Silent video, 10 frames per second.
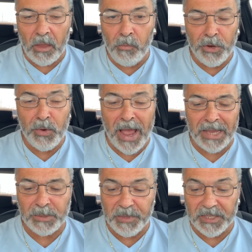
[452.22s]
when you
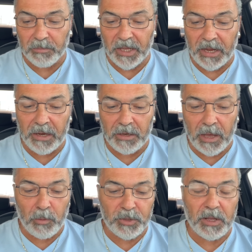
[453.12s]
asked me something, and
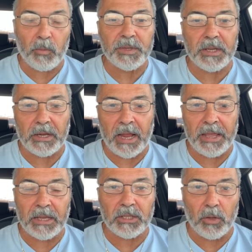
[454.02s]
I'll stop one second. I
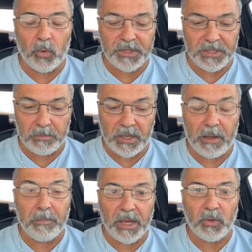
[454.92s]
asked the Lord something
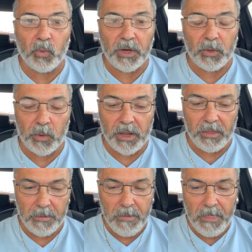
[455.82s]
on May 2020.
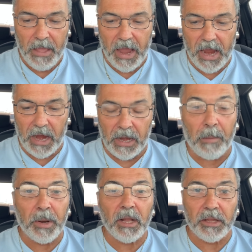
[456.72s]
And
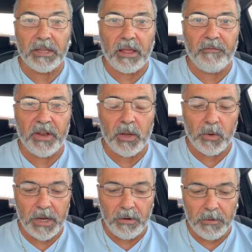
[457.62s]
I'm gonna link that video
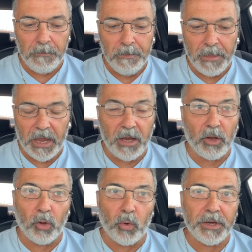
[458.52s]
in here. And
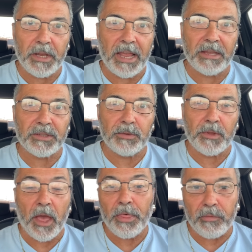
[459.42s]
the Lord answered
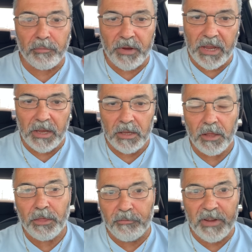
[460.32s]
three,
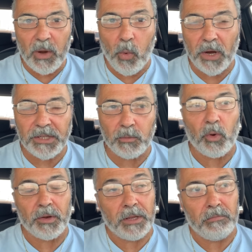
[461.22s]
three questions.
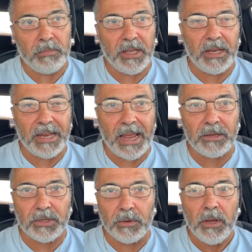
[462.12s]
What well, he, he didn't
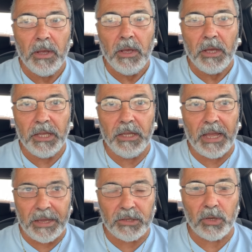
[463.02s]
answer. He
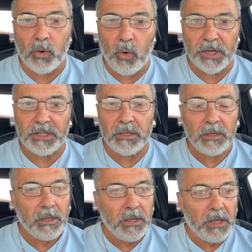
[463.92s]
answered a question
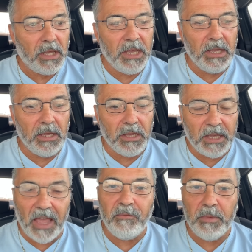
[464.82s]
he
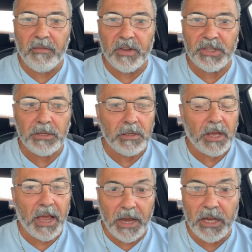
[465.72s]
gave me a vision
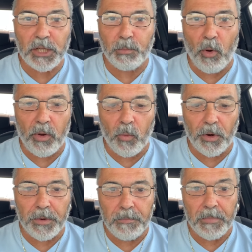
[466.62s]
and then he spoke a
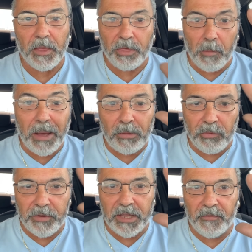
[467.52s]
word about
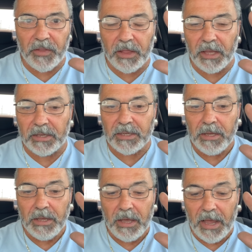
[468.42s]
three different things.
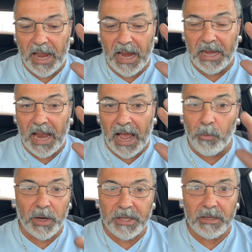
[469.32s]
And I
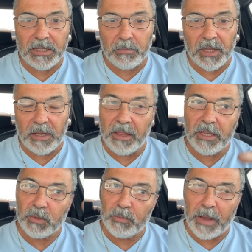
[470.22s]
want to tell you something, and
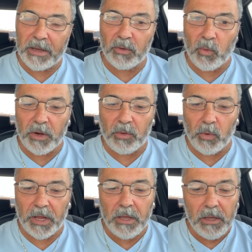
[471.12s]
this was back in
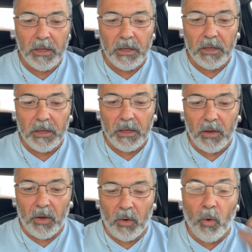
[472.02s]
2020.
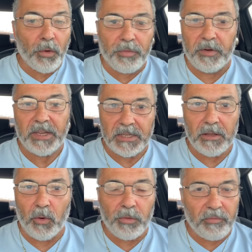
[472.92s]
All things,
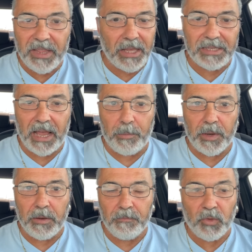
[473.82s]
all three things
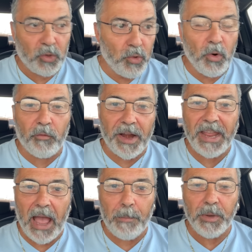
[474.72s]
happened. Two already
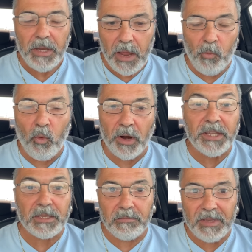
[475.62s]
happened, and one
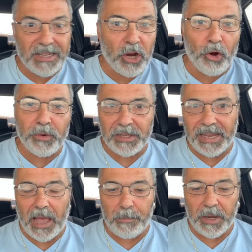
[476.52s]
is currently
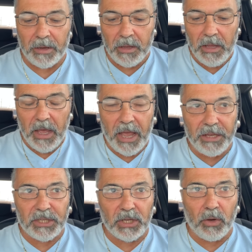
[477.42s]
happening. And
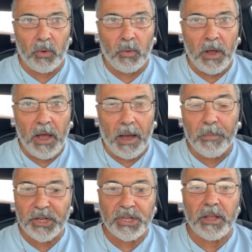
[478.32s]
so I'm going
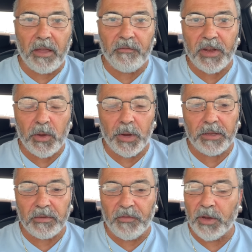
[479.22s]
to share that video.
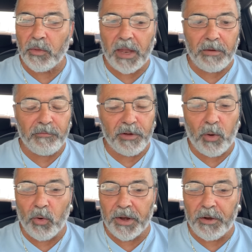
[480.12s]
Here's a video that I
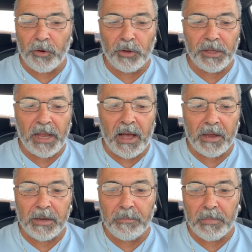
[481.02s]
recorded early on
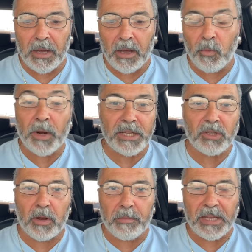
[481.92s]
and uh, when I
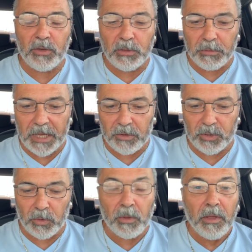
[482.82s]
started my YouTube channel.
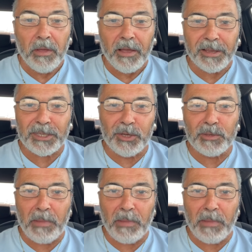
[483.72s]
So excuse